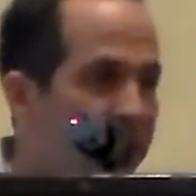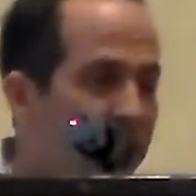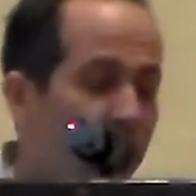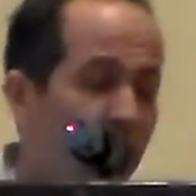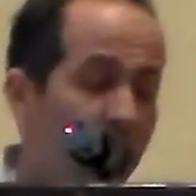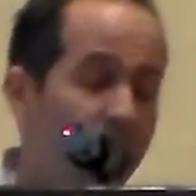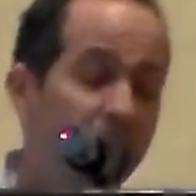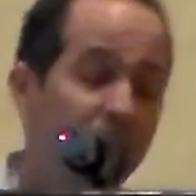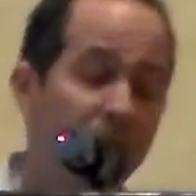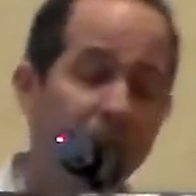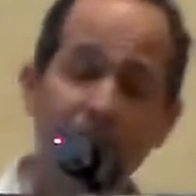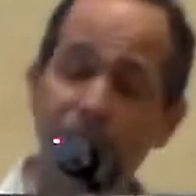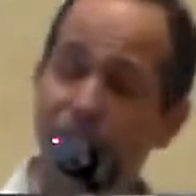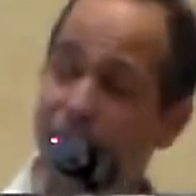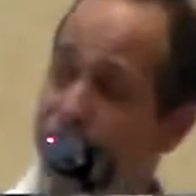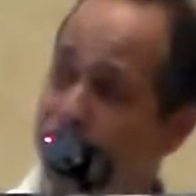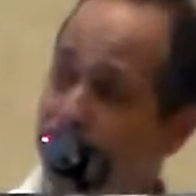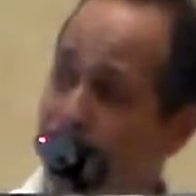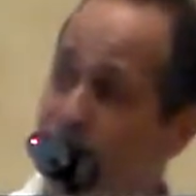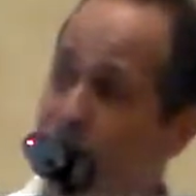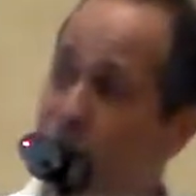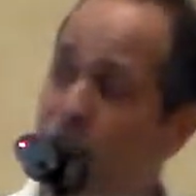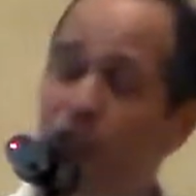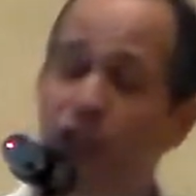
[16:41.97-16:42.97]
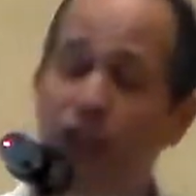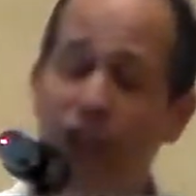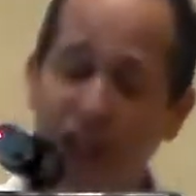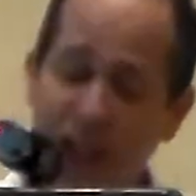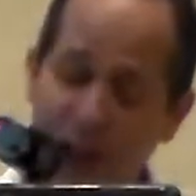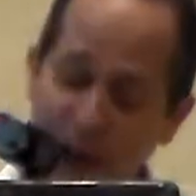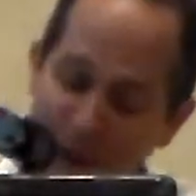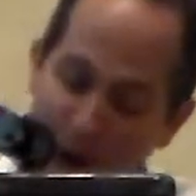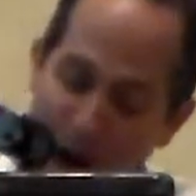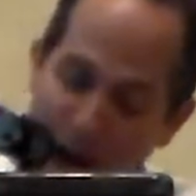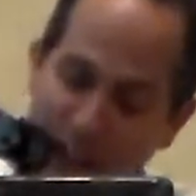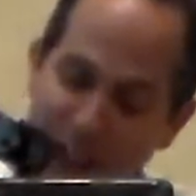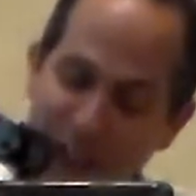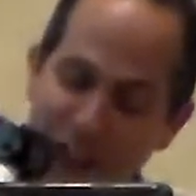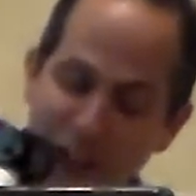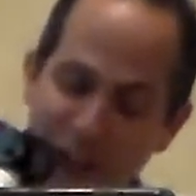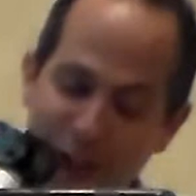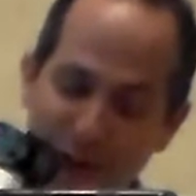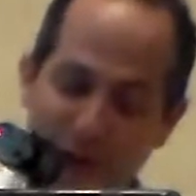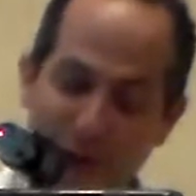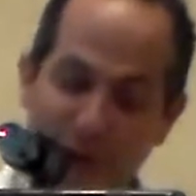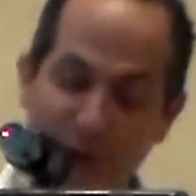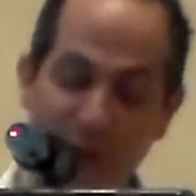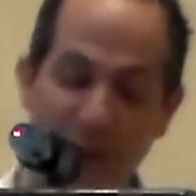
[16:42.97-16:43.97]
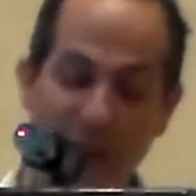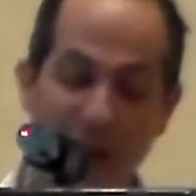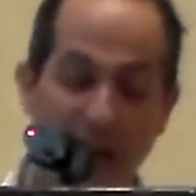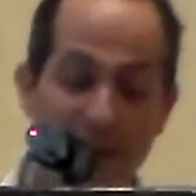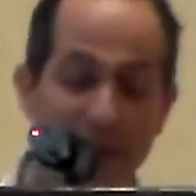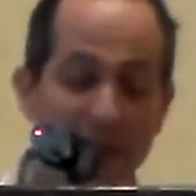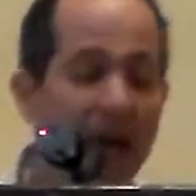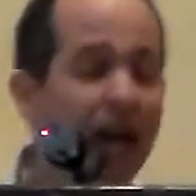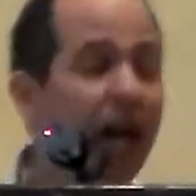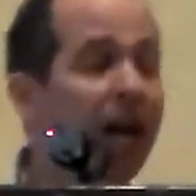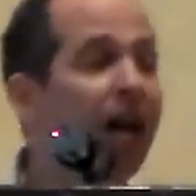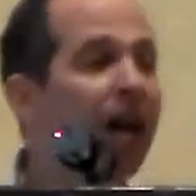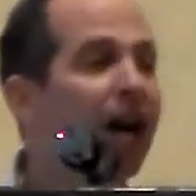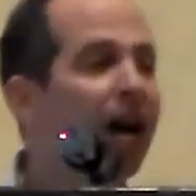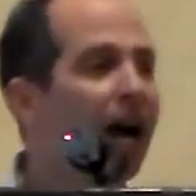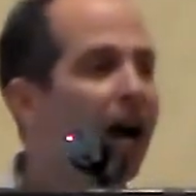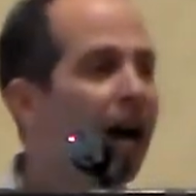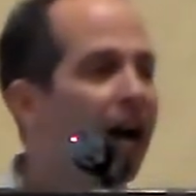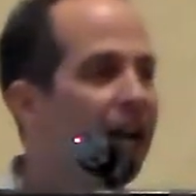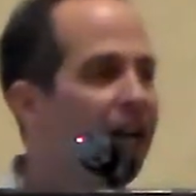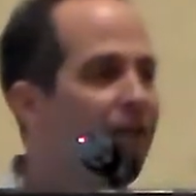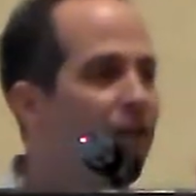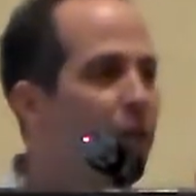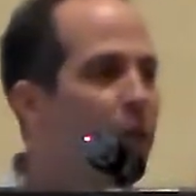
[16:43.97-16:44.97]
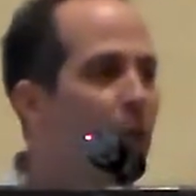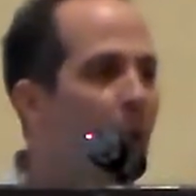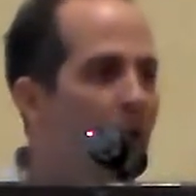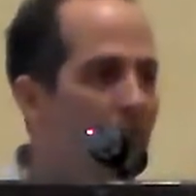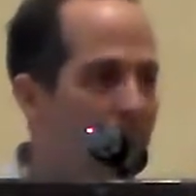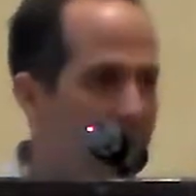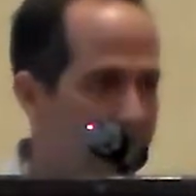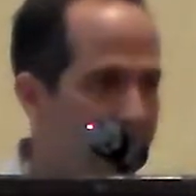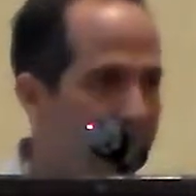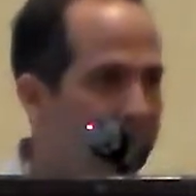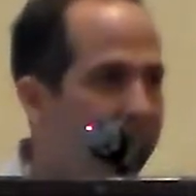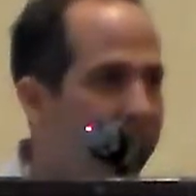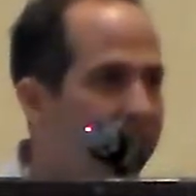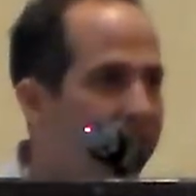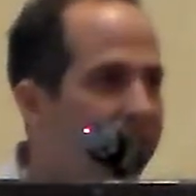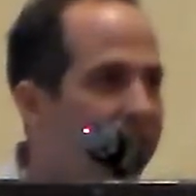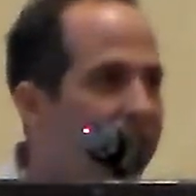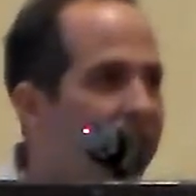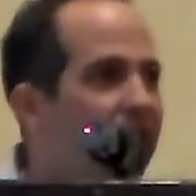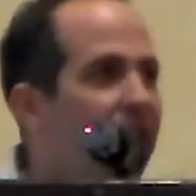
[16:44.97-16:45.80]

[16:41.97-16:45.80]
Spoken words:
Sorry, correct, to shoulders up. I've won.